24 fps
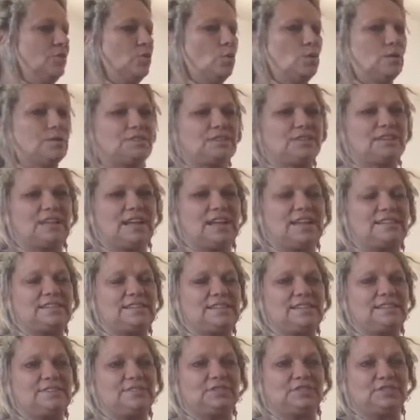Nor did I
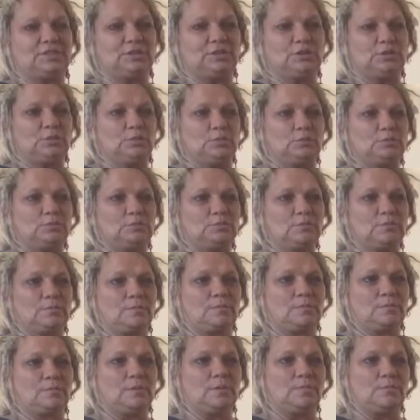need to
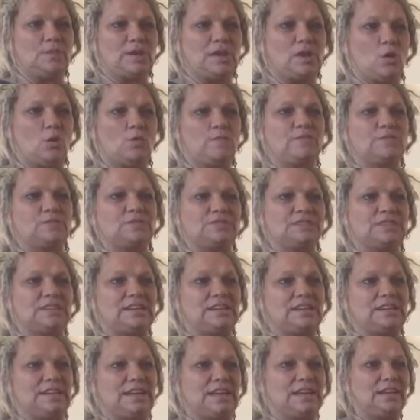be
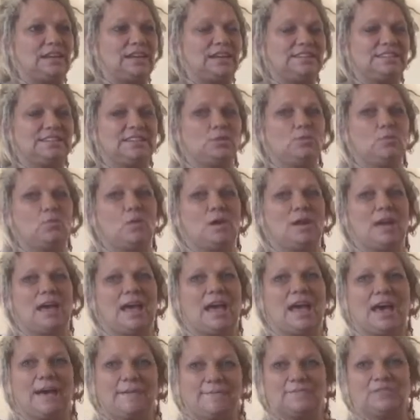overseeing it, and I didn't want to
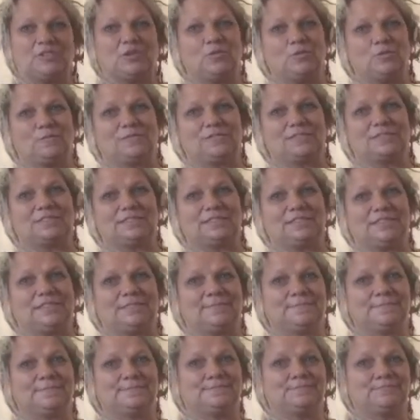have to oversee it.
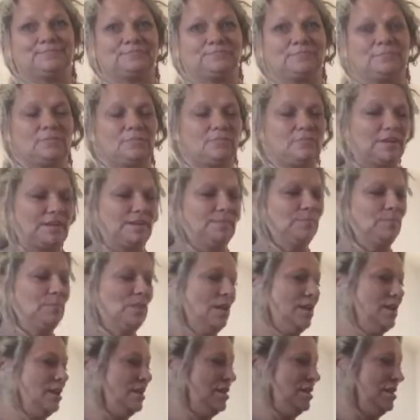Right?
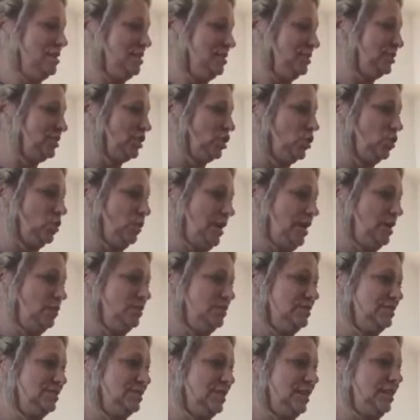So it
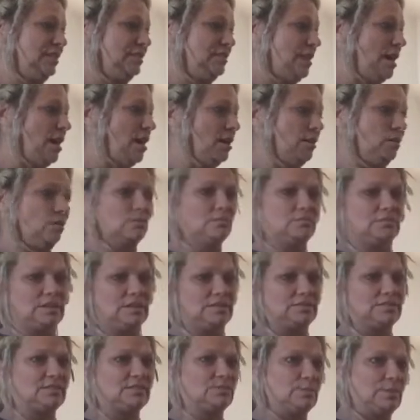was like, yeah,
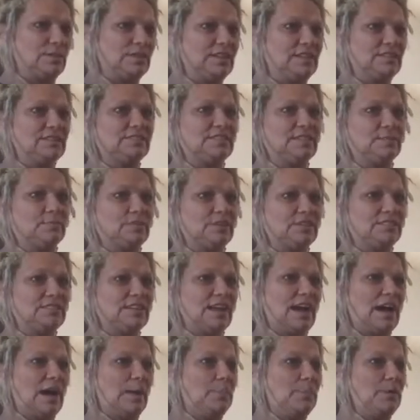we need something to
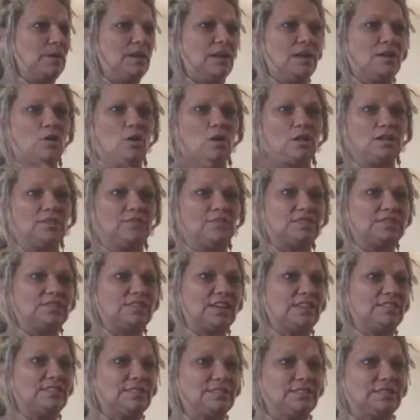happen, and all of a
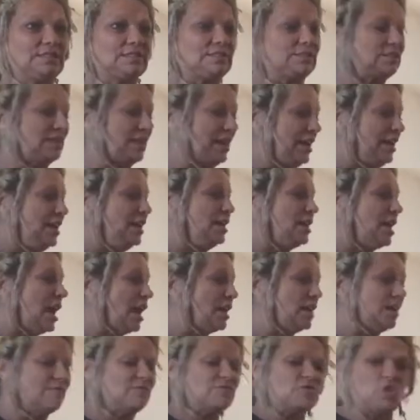sudden this kid
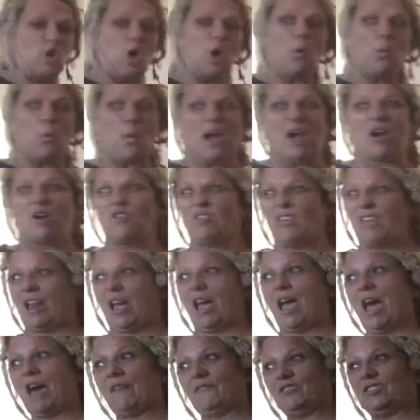out of nowhere that I
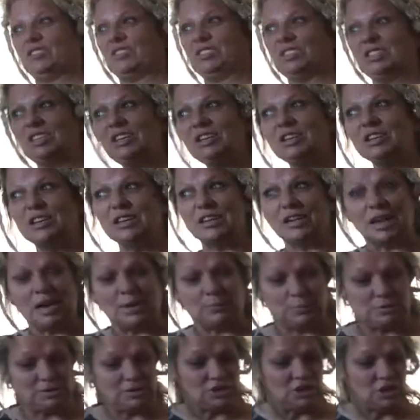haven't seen in a
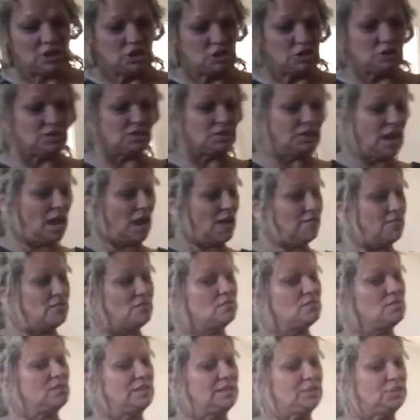couple of years and
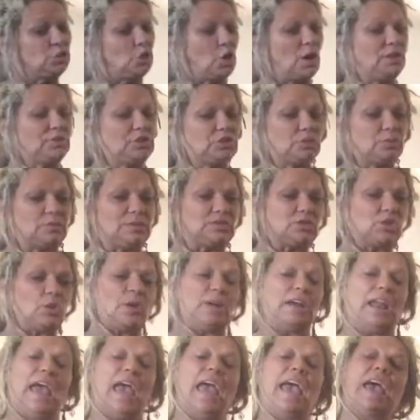haven't really talked to is
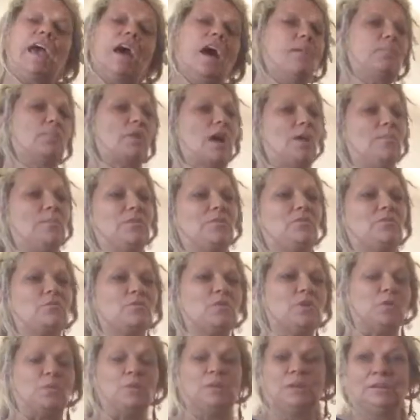going, hey, I'm coming
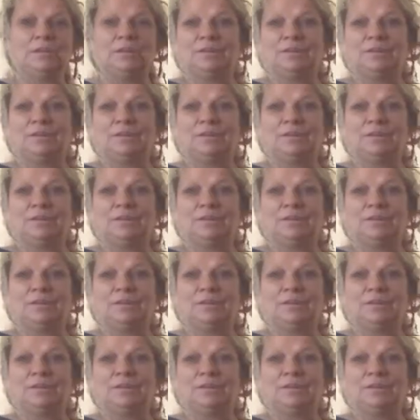through.